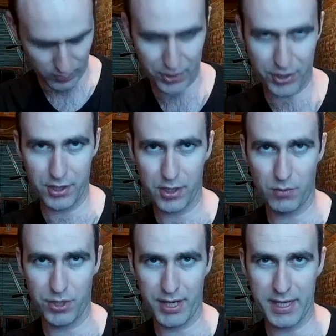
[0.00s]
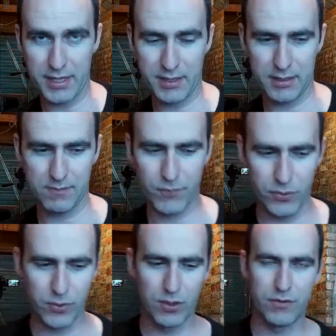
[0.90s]
with the one eye.
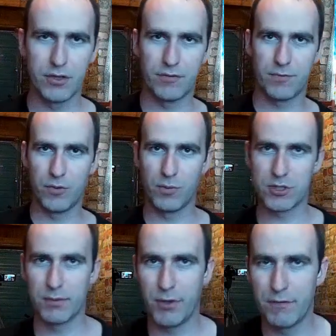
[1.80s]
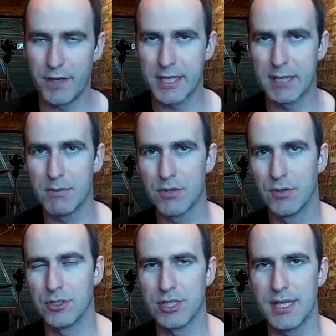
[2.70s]
Don't know if you know much about Viking
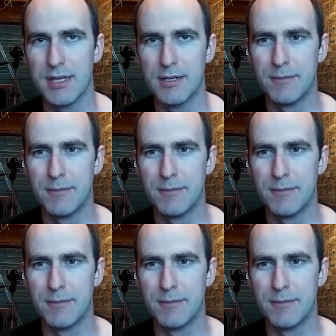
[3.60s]
mythology,